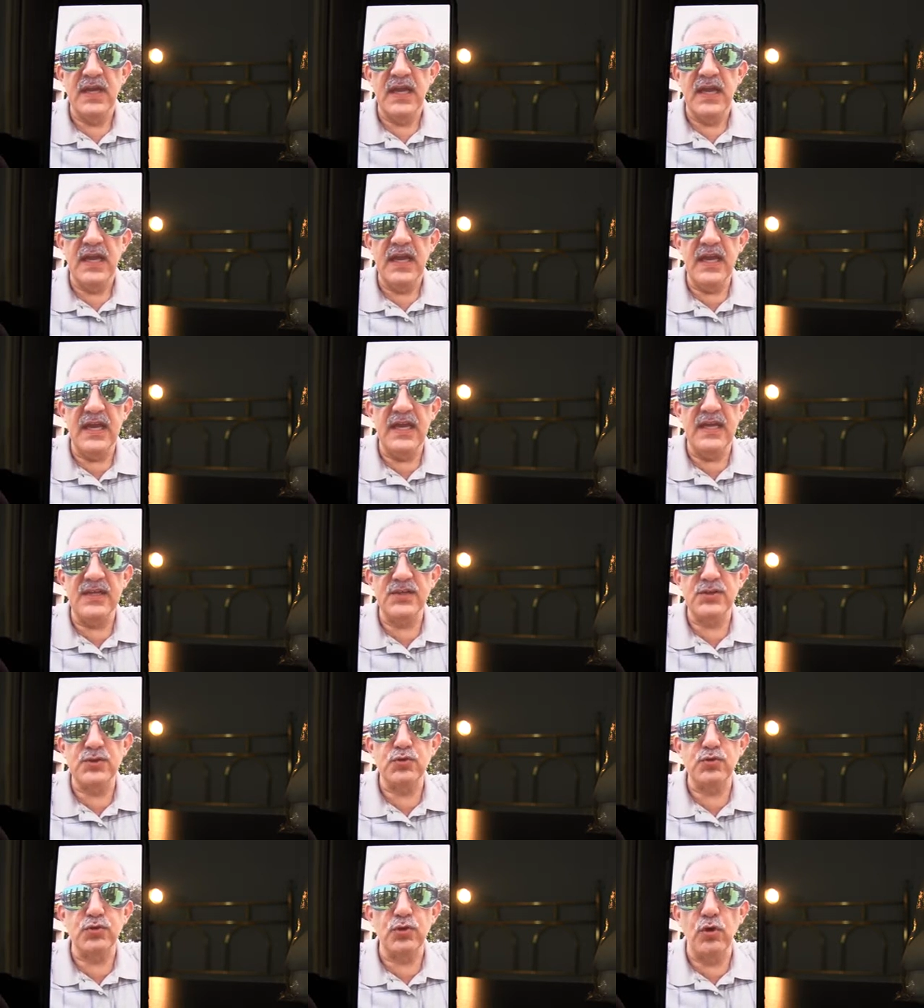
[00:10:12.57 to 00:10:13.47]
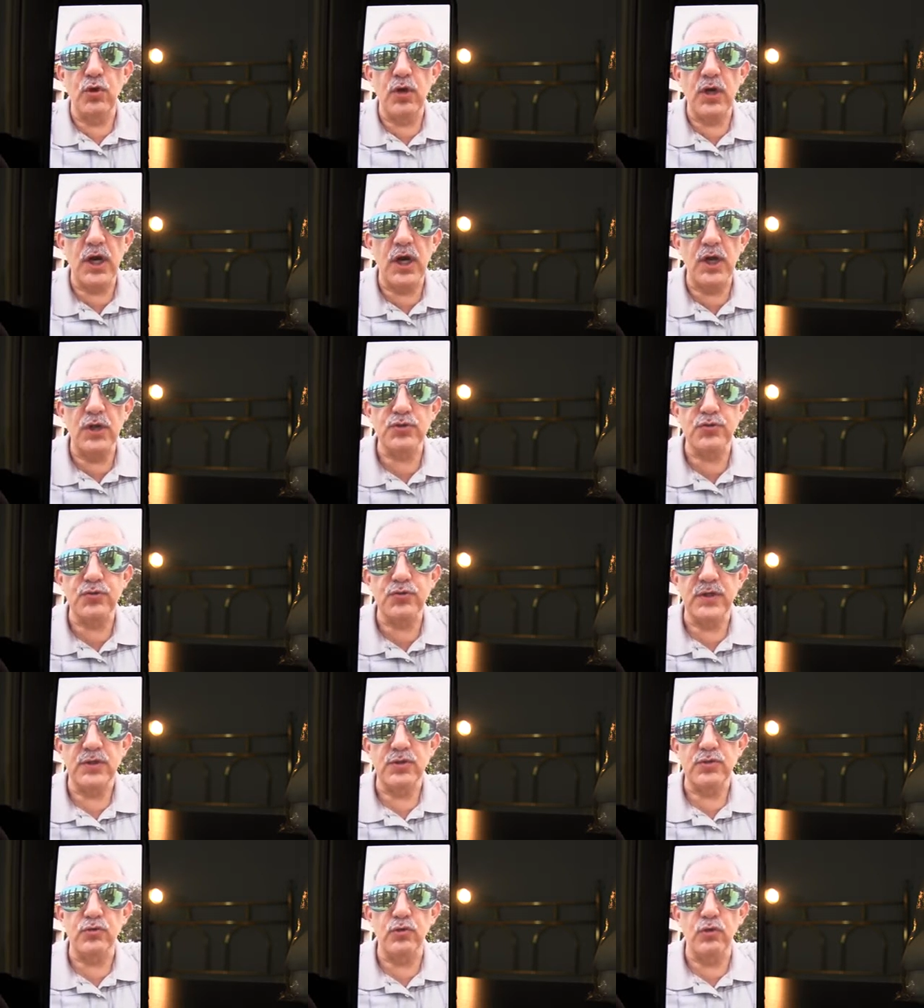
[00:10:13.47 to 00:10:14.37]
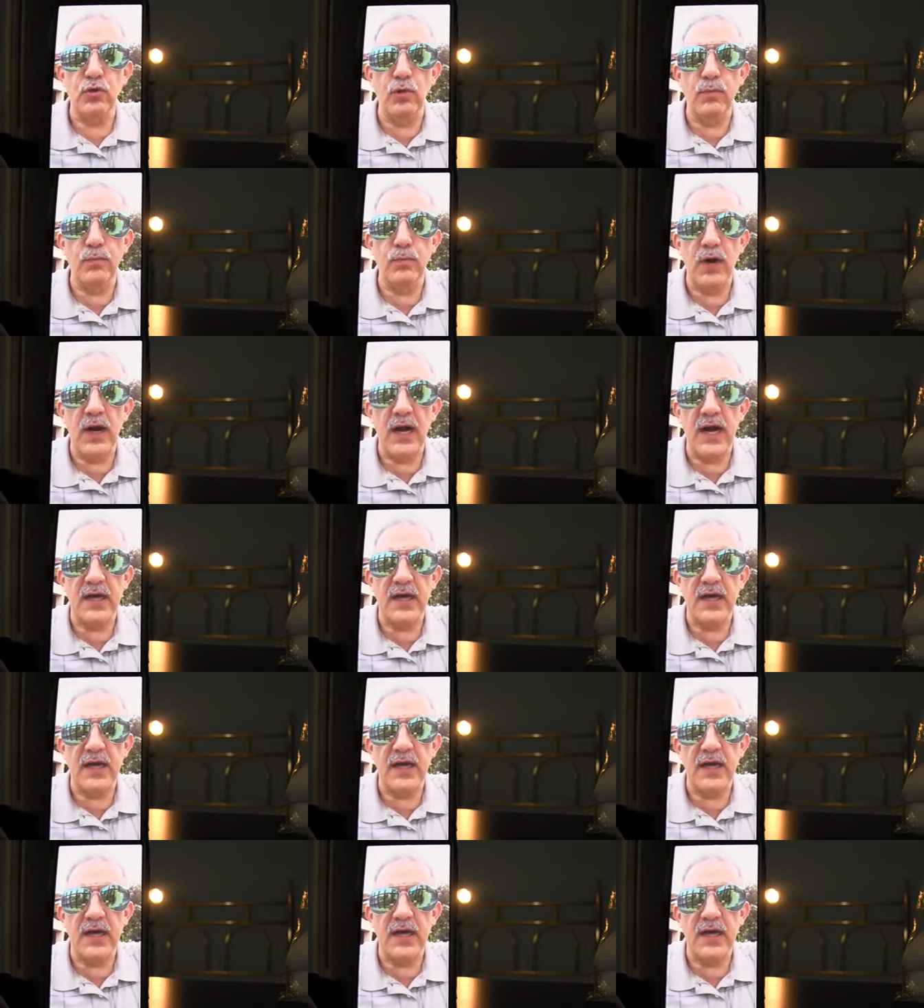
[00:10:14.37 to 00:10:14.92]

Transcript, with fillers: It is true country, true rock,